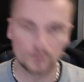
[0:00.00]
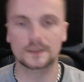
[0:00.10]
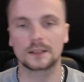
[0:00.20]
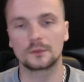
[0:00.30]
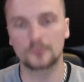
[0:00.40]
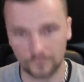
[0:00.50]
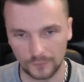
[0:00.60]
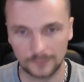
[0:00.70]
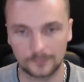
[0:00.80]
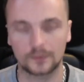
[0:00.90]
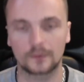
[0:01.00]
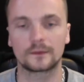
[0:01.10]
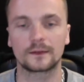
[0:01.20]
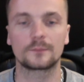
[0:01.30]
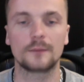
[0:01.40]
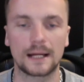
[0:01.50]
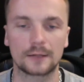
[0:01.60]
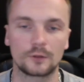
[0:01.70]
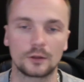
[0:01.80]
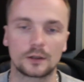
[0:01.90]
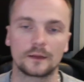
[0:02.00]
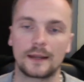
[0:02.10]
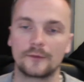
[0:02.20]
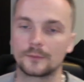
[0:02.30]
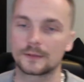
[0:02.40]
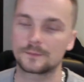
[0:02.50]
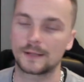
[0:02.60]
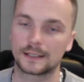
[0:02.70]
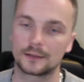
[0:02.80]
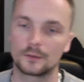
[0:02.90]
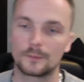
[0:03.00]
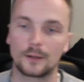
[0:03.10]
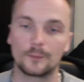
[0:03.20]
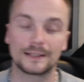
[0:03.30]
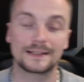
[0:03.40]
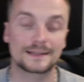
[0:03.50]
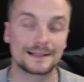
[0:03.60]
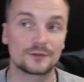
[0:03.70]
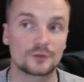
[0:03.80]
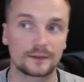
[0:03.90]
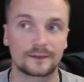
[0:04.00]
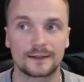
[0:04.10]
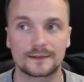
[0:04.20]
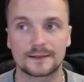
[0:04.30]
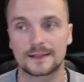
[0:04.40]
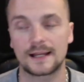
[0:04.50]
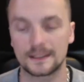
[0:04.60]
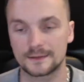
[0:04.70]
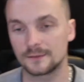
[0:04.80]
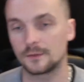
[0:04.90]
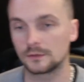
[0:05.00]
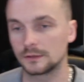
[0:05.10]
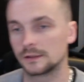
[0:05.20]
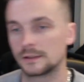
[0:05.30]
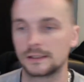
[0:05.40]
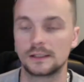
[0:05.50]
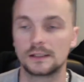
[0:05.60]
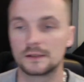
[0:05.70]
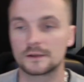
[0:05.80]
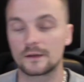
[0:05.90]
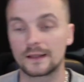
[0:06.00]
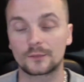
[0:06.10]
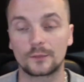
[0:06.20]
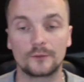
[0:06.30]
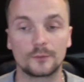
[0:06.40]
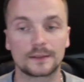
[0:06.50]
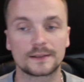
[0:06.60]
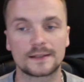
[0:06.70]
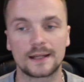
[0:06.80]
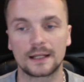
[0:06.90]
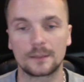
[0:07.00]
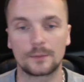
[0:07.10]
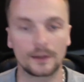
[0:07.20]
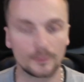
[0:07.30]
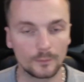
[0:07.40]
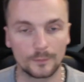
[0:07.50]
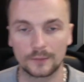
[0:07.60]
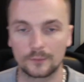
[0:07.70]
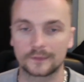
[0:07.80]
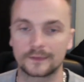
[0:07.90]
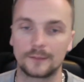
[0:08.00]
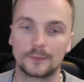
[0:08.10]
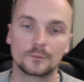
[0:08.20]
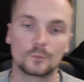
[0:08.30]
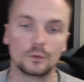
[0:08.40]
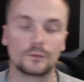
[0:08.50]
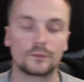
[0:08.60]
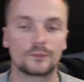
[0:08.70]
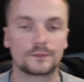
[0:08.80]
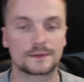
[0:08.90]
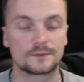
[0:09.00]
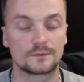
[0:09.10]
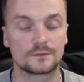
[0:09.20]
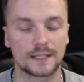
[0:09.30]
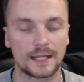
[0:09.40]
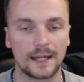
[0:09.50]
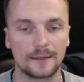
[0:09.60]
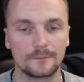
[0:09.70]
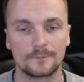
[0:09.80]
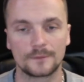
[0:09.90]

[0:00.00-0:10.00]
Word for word: to lose Phillips, so there's this Marc Roca that everybody's banging on about, but he's literally set to sign tomorrow. So that's what everybody's saying. Apparently, we beat West Ham and Wolves to get him.